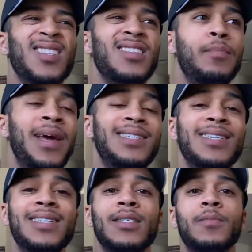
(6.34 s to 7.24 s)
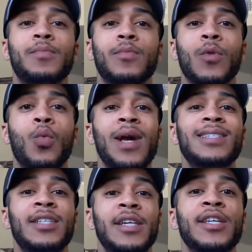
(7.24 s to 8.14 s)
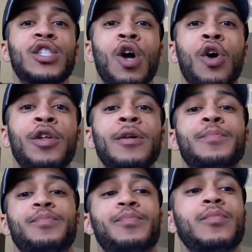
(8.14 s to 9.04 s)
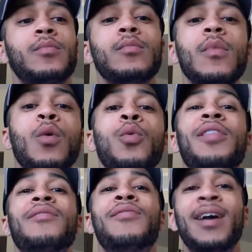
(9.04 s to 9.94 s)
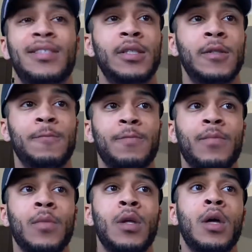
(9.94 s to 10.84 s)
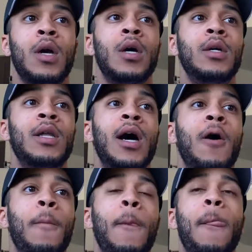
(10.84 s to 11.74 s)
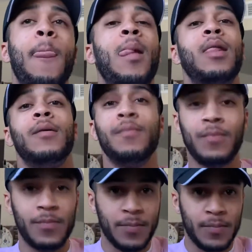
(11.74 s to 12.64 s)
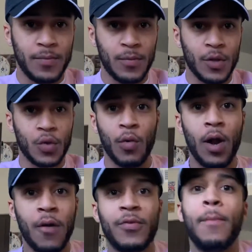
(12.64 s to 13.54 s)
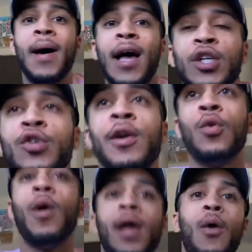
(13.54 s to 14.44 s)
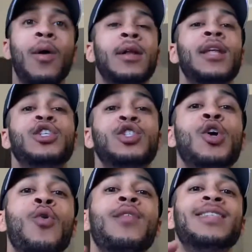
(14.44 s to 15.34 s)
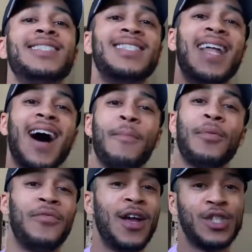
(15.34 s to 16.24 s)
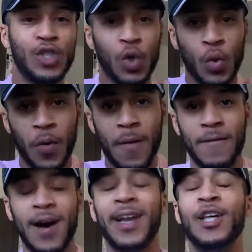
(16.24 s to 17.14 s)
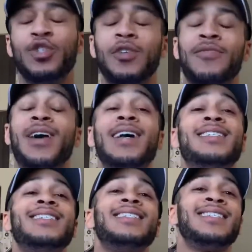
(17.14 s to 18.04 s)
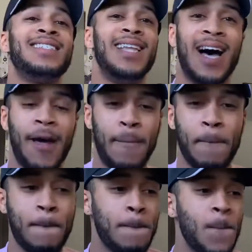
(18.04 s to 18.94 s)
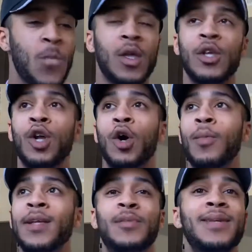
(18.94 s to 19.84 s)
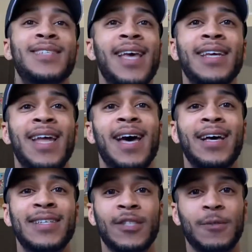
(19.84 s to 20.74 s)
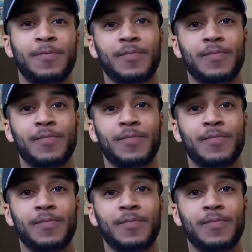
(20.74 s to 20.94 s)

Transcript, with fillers: basic ways to get starting with investing. Now, right off the bat, straight away, I want to let you know this is not professional financial advice. This is not, you know, meant to be taken as